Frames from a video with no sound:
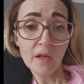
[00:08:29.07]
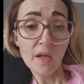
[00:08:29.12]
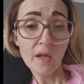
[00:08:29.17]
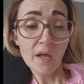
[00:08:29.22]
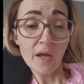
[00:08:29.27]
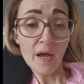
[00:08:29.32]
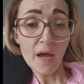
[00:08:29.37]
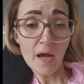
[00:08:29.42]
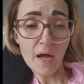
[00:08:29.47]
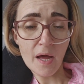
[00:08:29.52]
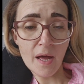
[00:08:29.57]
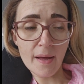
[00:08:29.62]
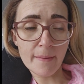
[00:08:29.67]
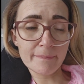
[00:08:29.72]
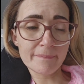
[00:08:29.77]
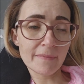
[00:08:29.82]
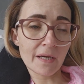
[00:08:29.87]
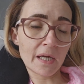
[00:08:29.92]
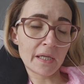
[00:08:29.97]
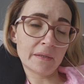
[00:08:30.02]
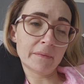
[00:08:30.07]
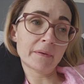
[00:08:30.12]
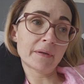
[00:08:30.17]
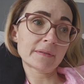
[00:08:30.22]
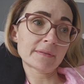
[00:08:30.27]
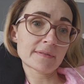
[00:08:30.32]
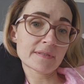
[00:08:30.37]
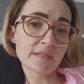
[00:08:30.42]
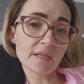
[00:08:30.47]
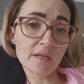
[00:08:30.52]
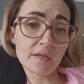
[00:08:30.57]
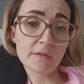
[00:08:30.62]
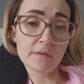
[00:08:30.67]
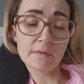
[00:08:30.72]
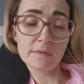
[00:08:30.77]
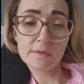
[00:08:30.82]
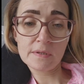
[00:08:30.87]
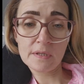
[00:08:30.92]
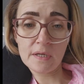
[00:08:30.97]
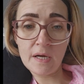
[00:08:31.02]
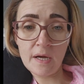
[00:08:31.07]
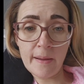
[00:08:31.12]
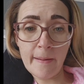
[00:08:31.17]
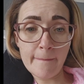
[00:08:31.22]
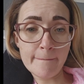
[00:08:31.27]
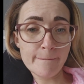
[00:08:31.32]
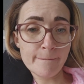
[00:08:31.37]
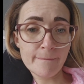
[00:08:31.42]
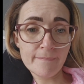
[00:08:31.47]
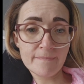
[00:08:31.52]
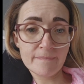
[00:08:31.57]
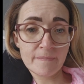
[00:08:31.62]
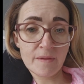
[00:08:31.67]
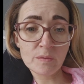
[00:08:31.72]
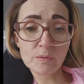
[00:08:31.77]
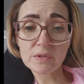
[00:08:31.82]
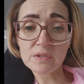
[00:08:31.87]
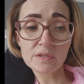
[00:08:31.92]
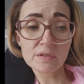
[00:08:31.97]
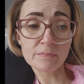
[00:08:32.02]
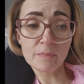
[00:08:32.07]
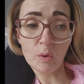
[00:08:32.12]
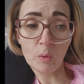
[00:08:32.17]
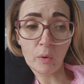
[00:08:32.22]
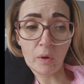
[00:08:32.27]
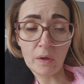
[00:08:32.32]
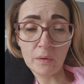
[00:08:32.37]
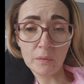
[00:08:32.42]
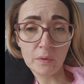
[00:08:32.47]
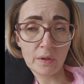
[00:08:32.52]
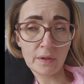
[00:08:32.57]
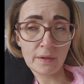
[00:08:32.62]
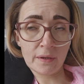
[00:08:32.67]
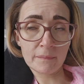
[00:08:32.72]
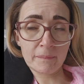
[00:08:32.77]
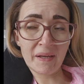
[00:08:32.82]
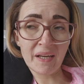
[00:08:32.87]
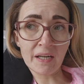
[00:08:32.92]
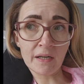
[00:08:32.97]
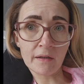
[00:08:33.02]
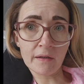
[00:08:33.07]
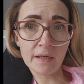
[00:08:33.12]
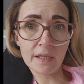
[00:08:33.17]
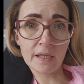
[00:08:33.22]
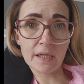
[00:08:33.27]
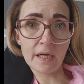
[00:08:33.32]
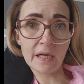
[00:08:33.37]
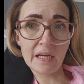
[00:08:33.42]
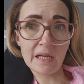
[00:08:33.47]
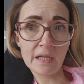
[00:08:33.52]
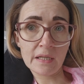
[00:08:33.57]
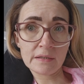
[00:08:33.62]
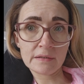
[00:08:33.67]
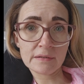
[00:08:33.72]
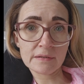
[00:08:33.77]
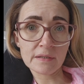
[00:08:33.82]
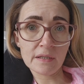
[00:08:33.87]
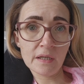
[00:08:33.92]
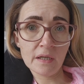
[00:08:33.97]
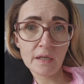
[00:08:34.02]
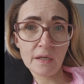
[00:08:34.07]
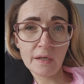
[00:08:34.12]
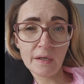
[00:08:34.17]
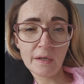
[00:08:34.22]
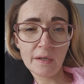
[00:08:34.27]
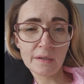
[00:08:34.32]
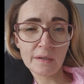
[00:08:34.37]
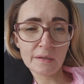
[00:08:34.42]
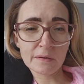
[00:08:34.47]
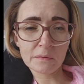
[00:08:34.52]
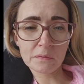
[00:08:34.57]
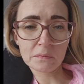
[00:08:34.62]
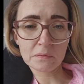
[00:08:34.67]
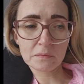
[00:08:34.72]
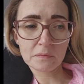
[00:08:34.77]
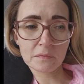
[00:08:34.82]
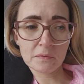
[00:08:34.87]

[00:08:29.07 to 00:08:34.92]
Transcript: Um, anyway, so um, there was a small hole in the PICC line and a little sort of